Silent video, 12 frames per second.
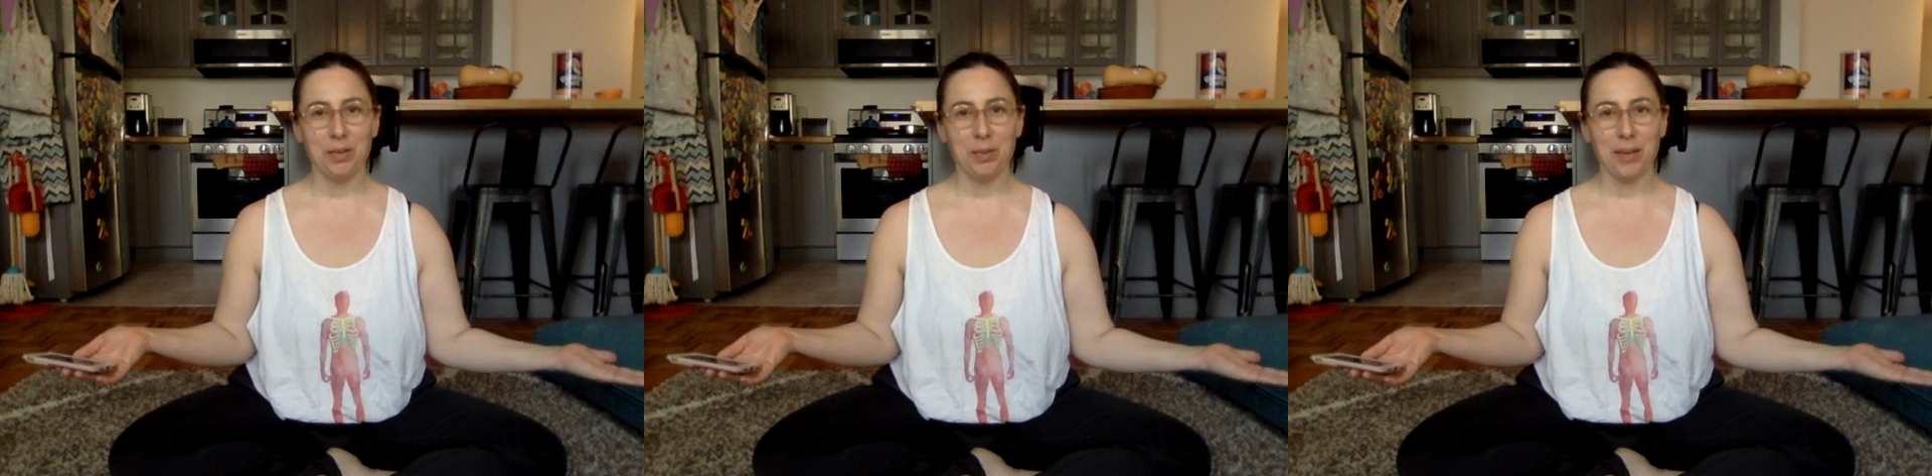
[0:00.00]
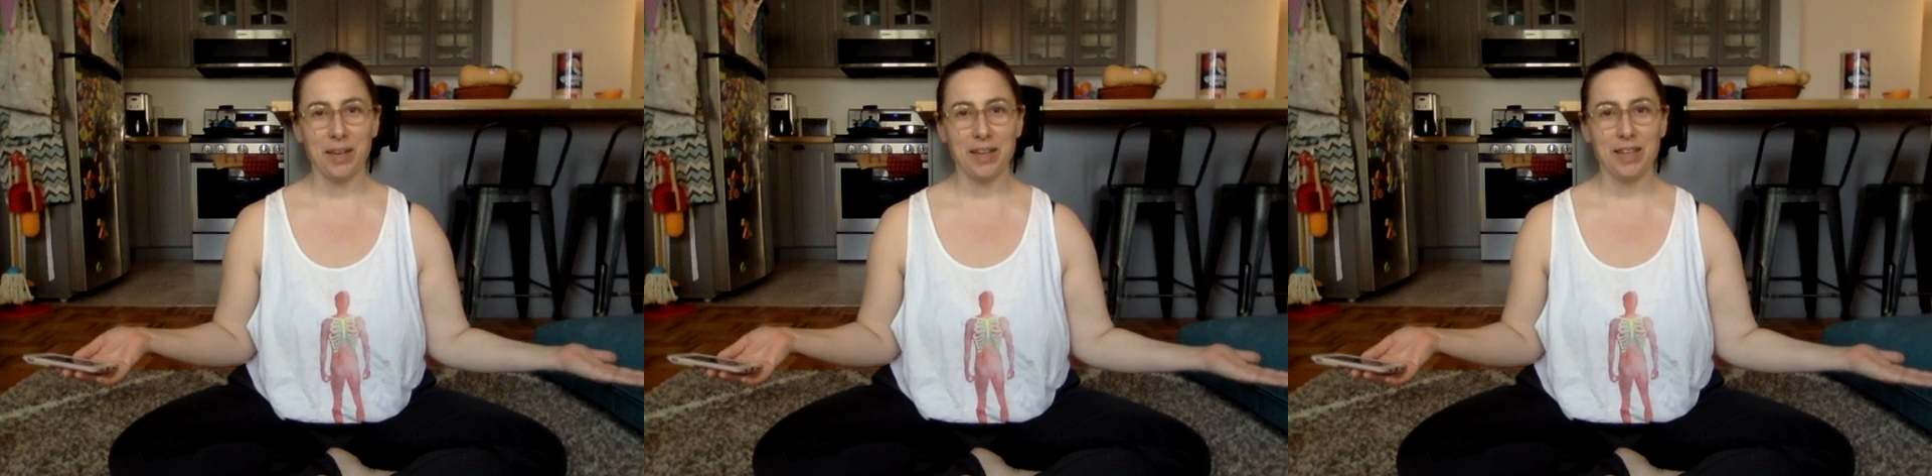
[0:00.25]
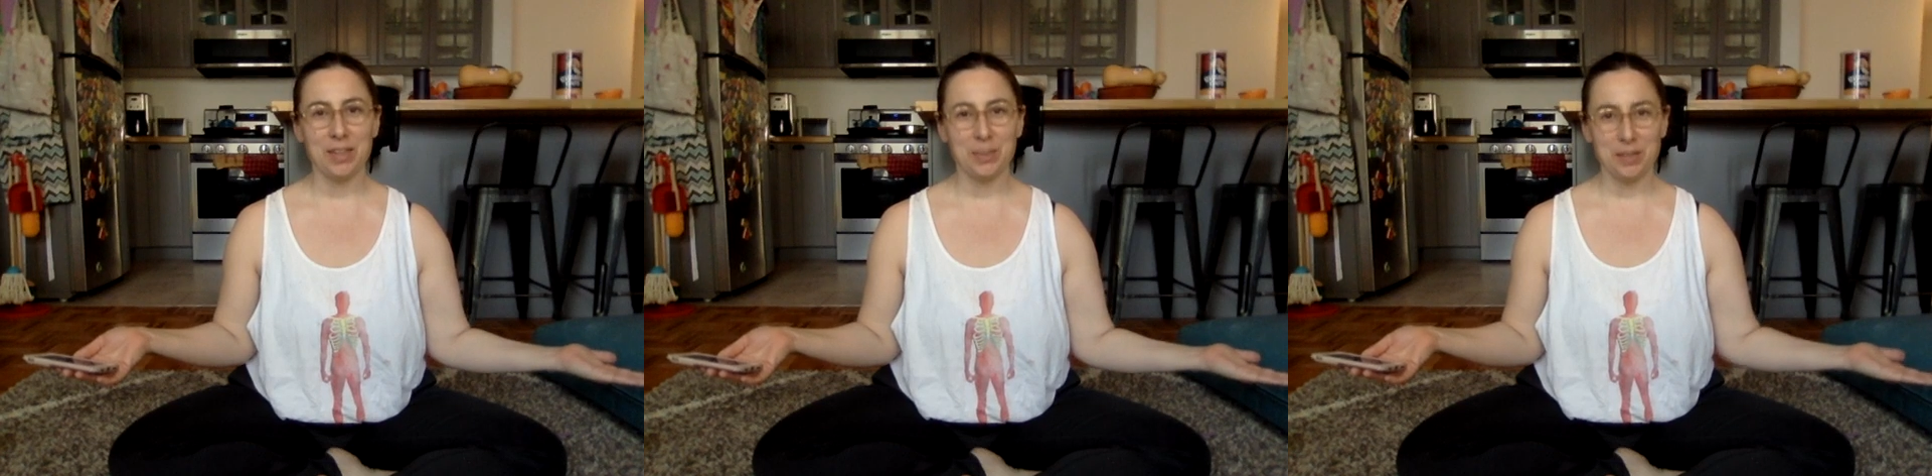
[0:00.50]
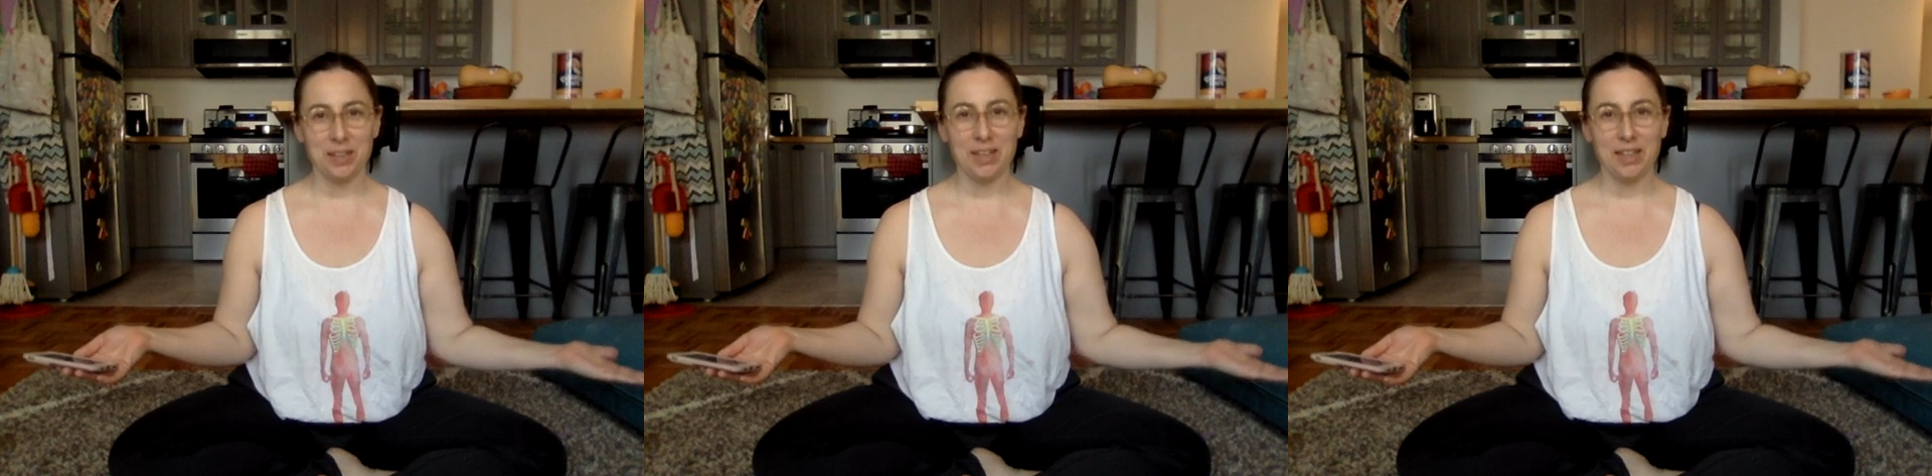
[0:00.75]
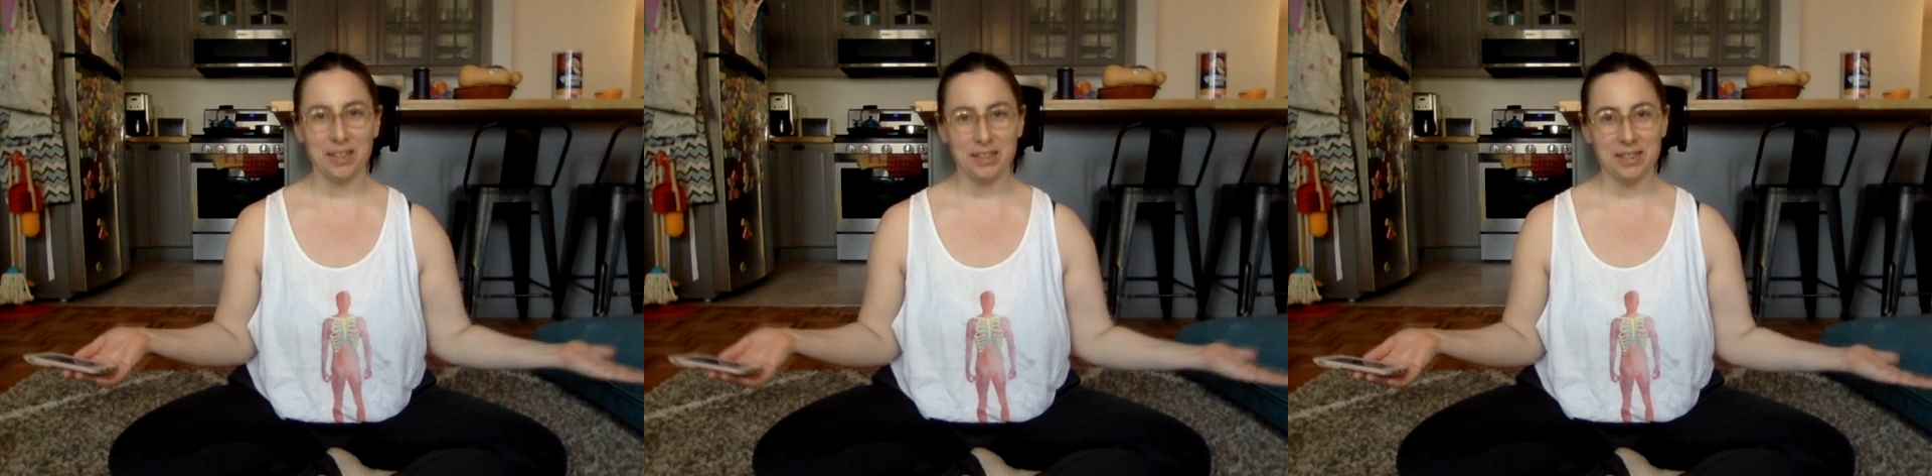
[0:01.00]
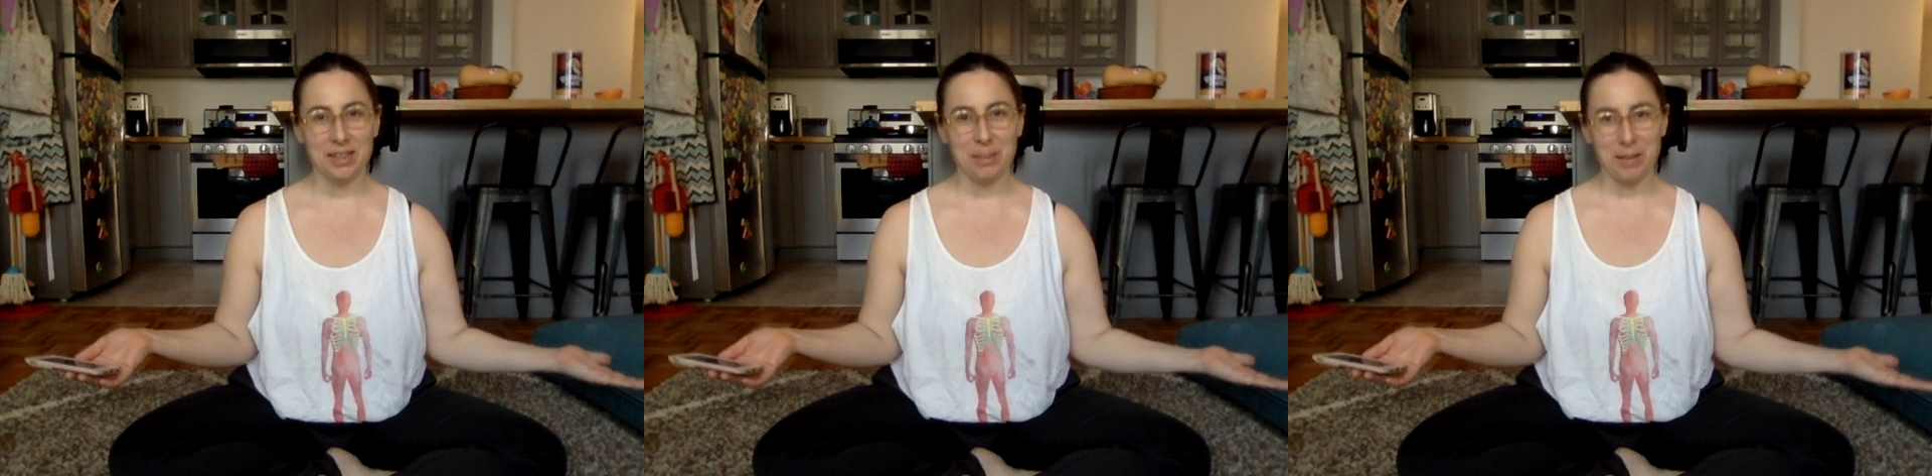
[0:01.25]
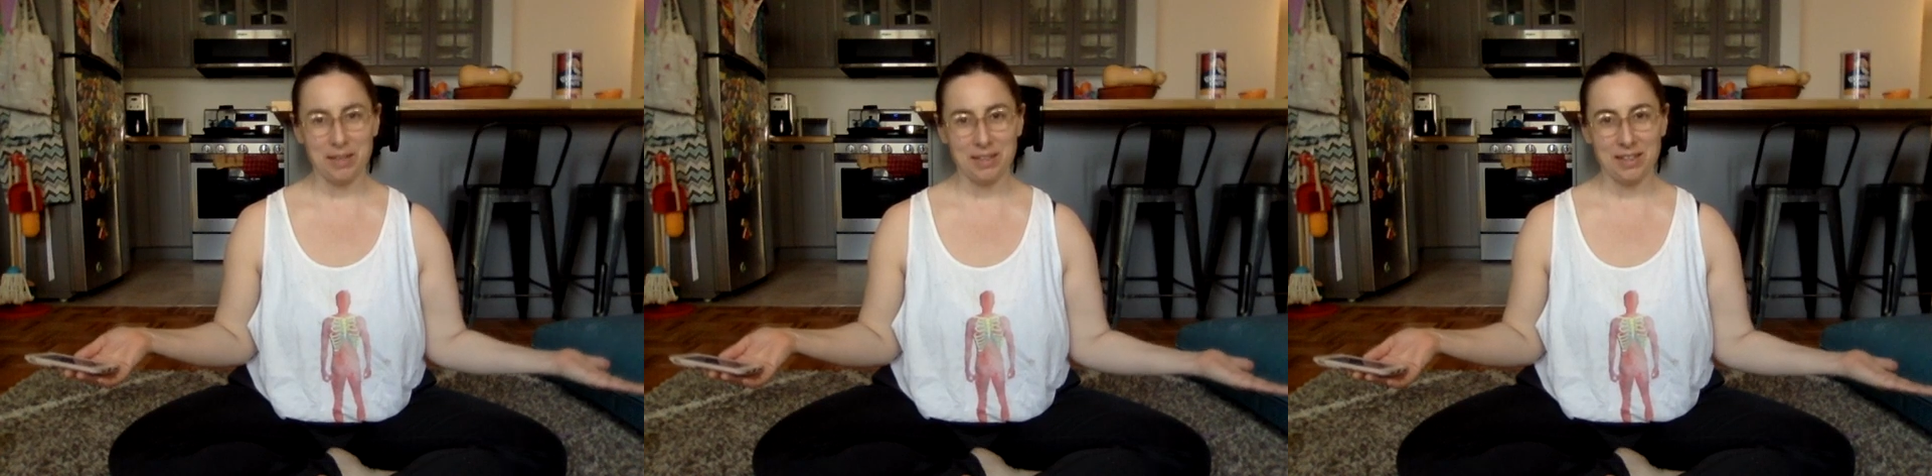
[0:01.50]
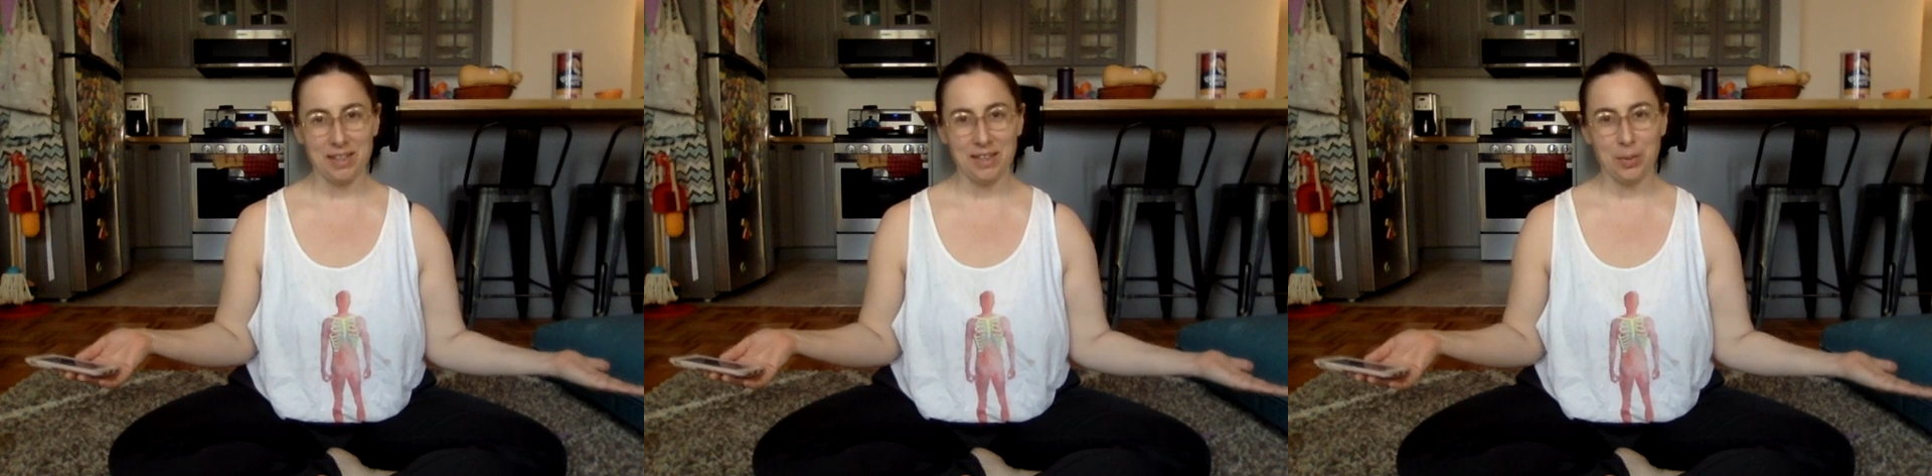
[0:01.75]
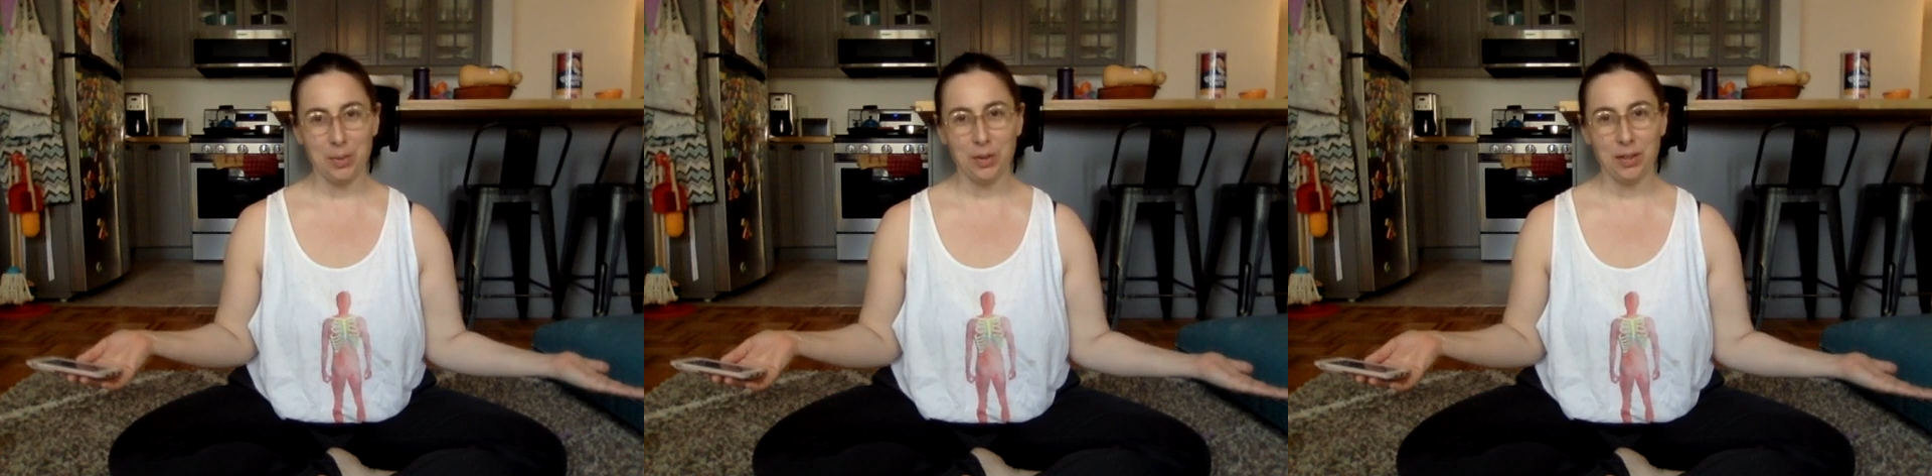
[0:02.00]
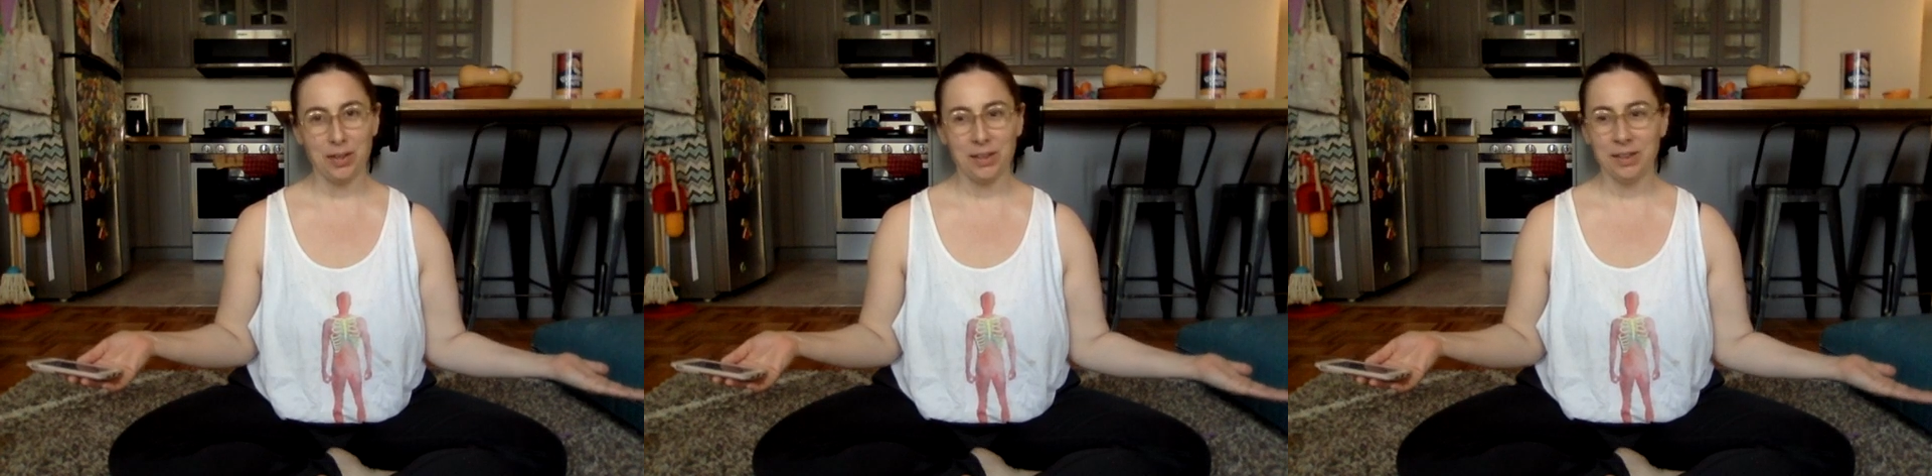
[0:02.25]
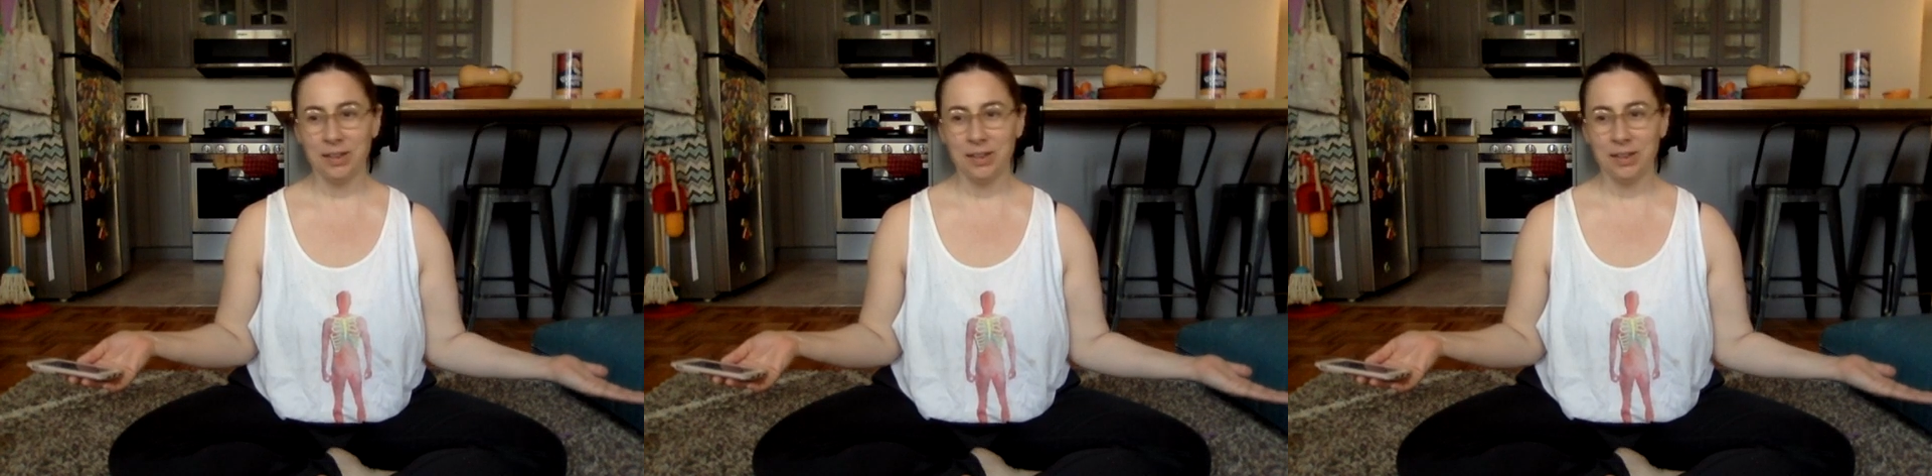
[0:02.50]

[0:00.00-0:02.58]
the way that's ridiculously messy or